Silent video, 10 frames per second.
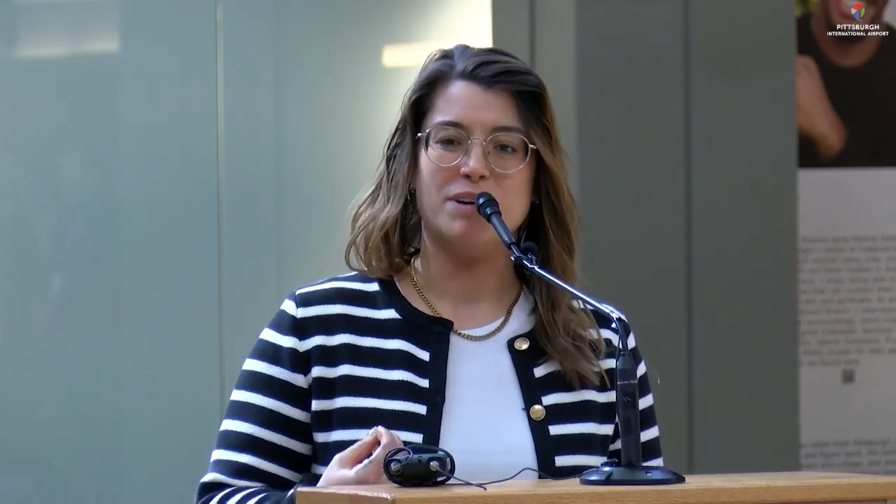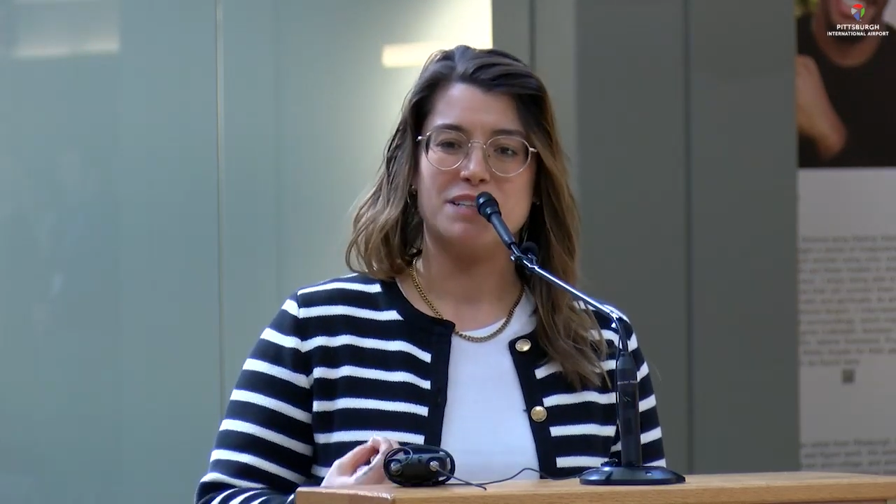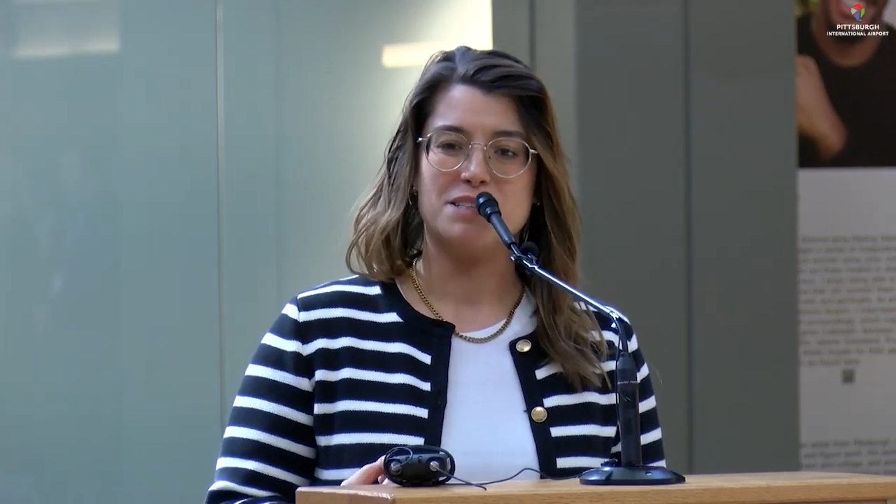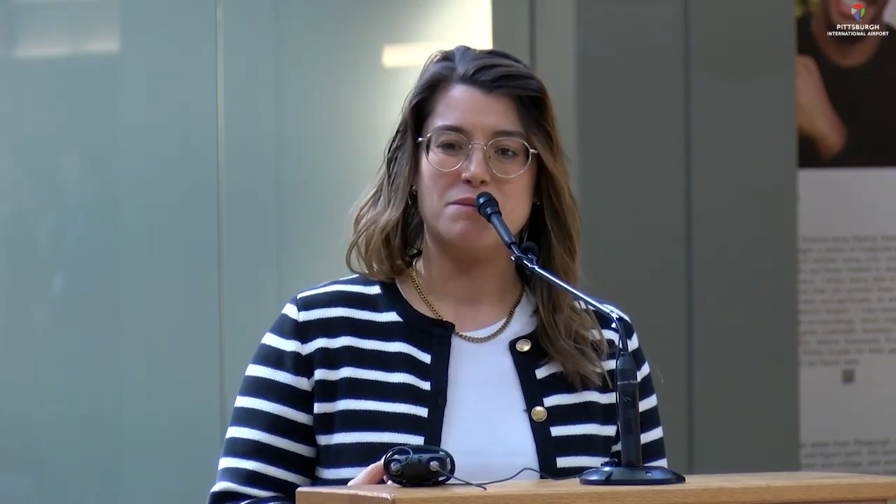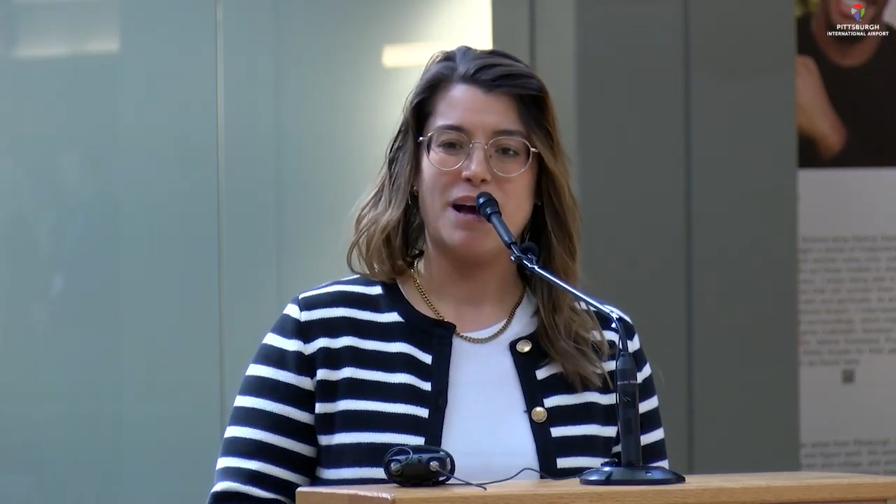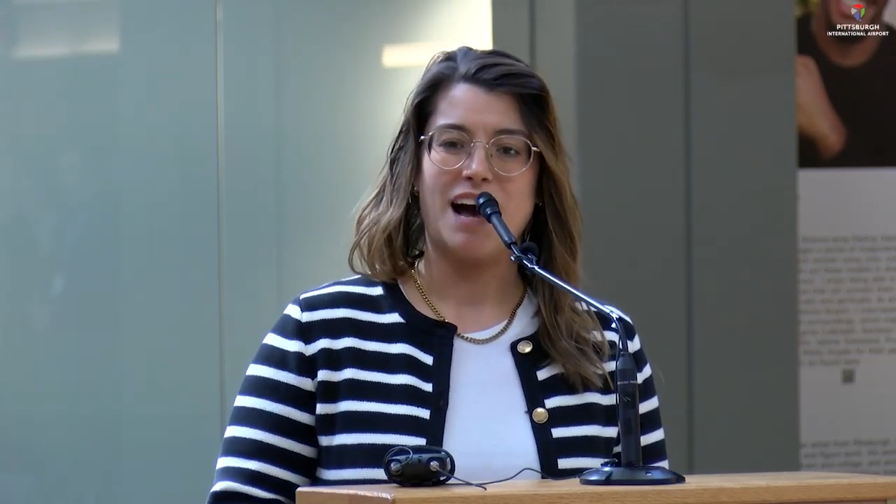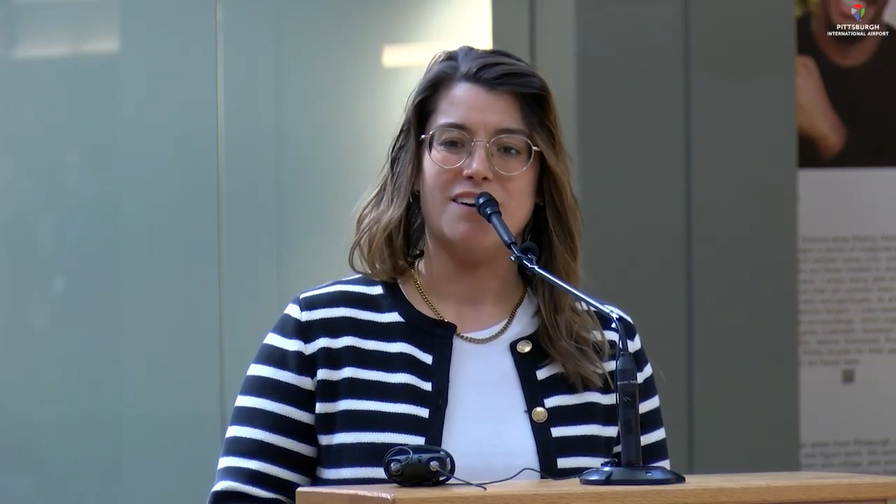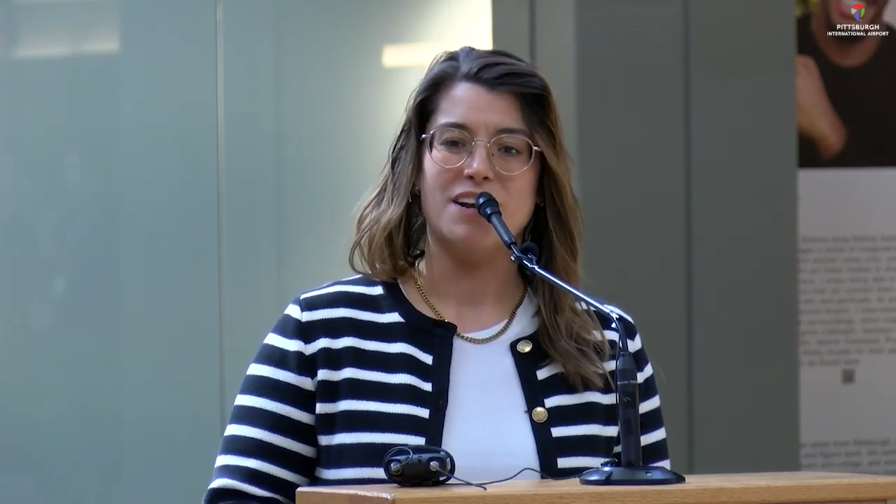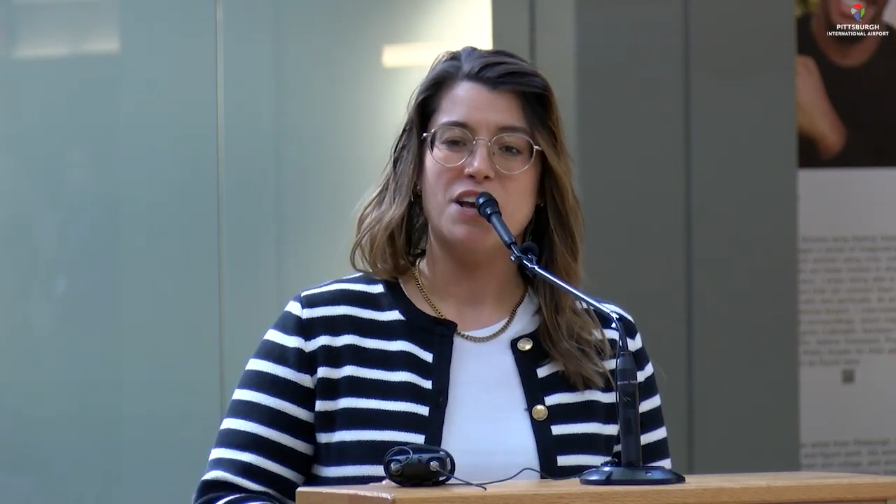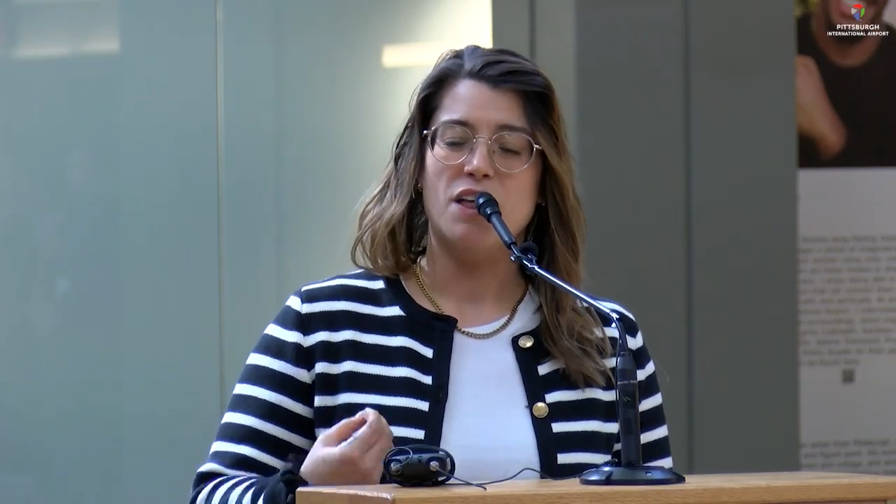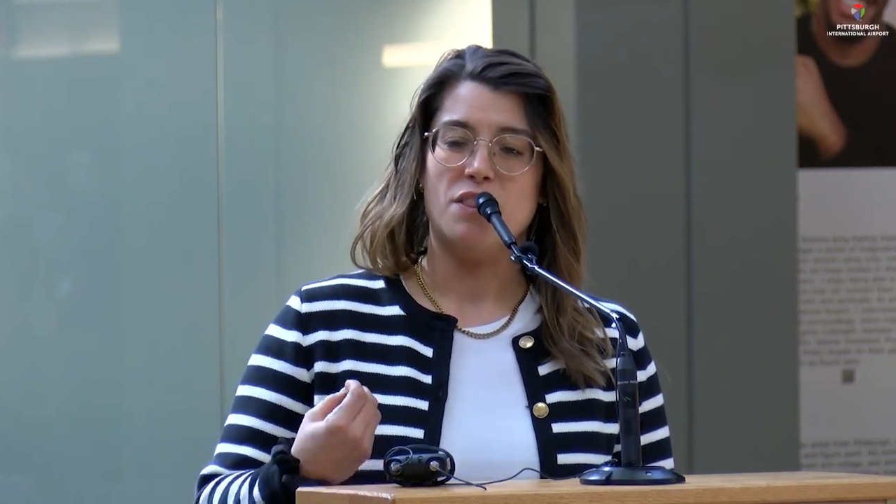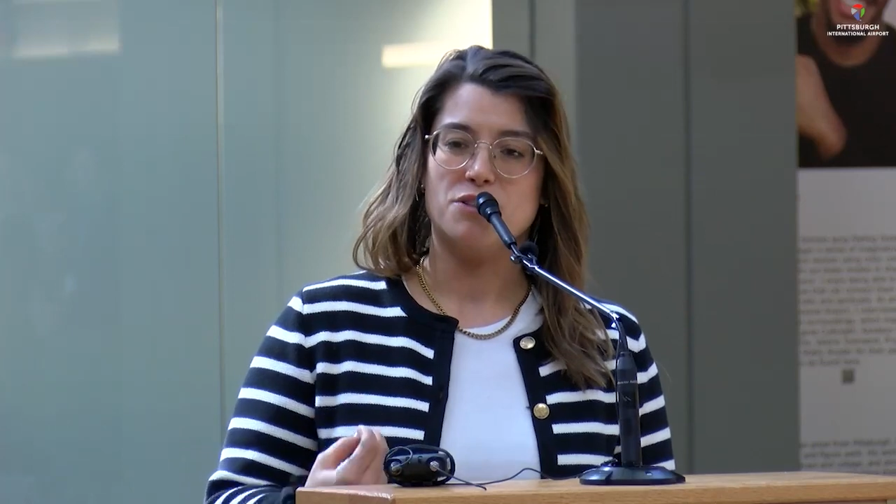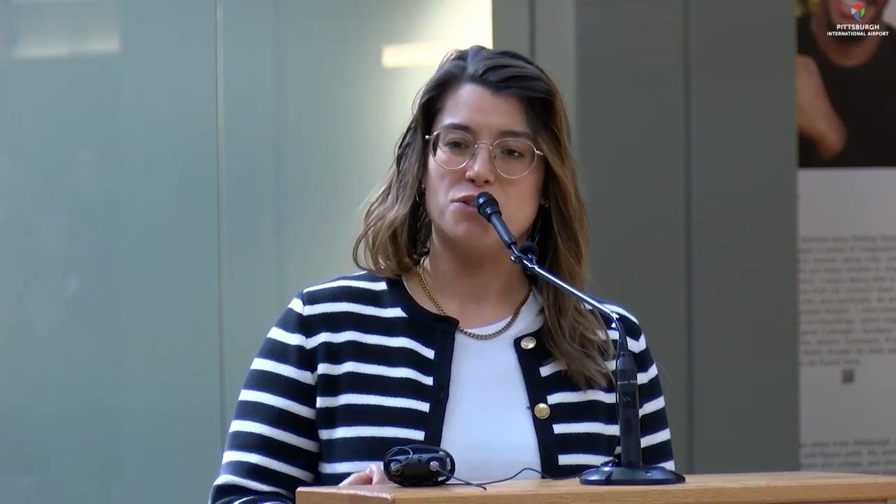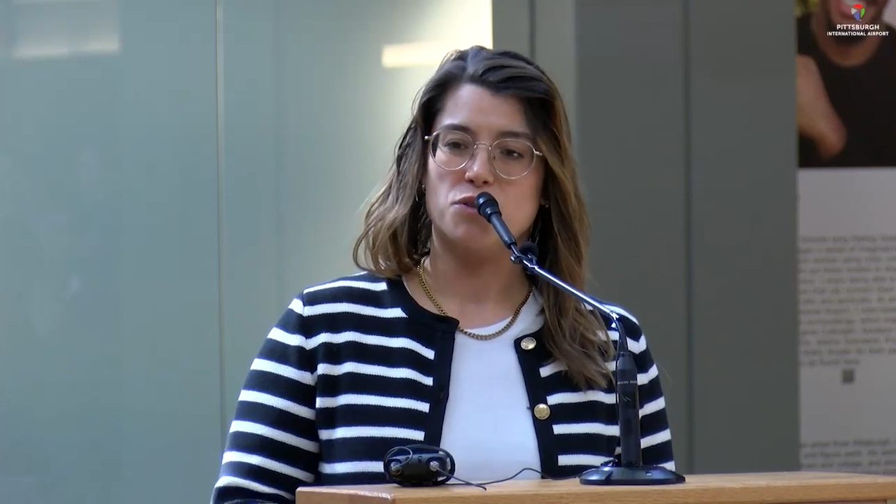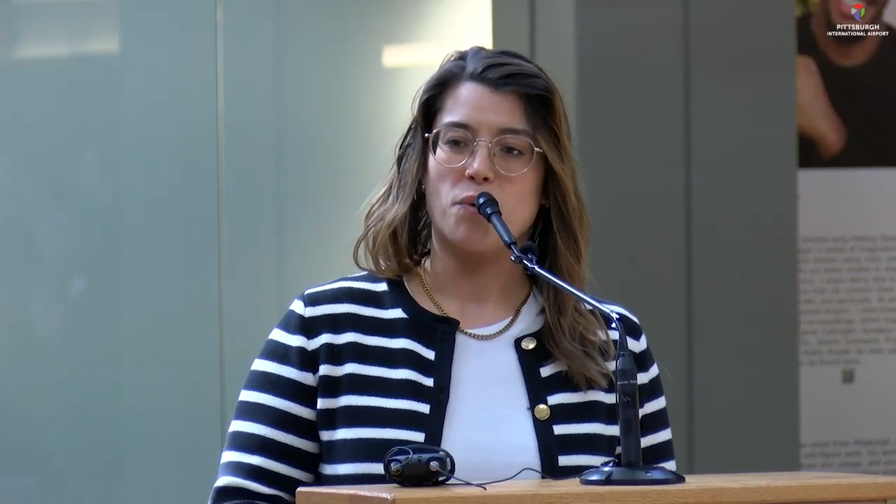but it's about the
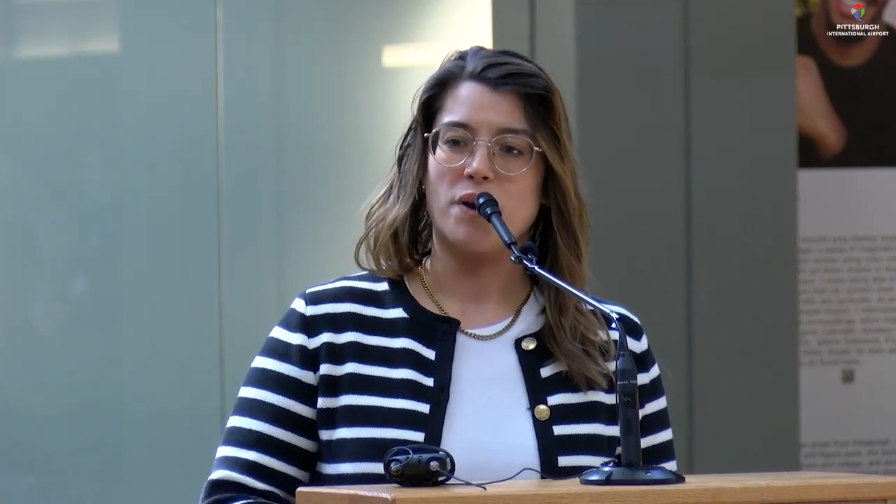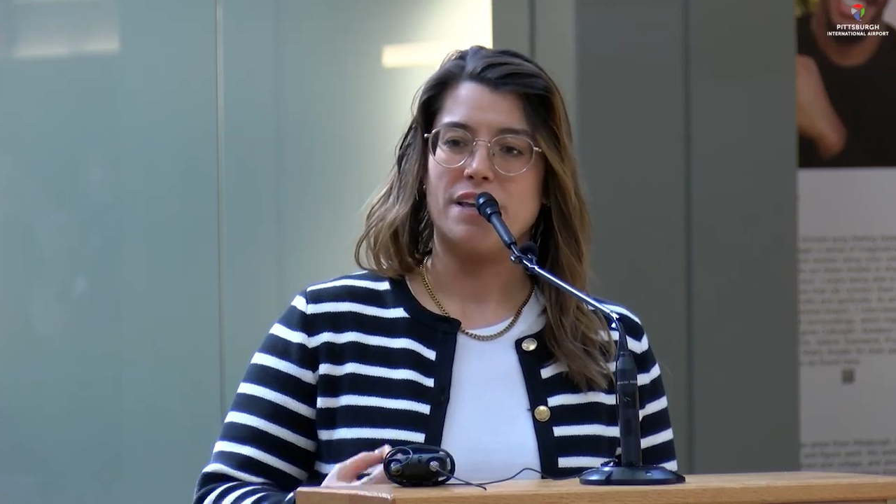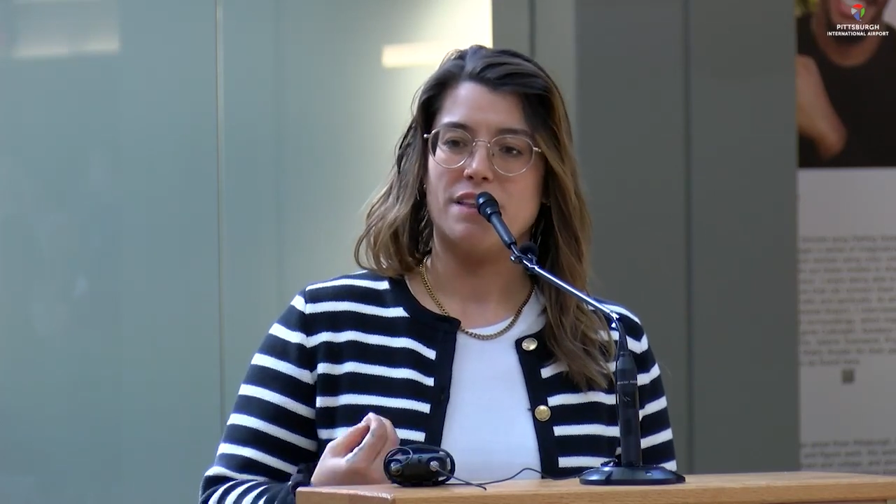story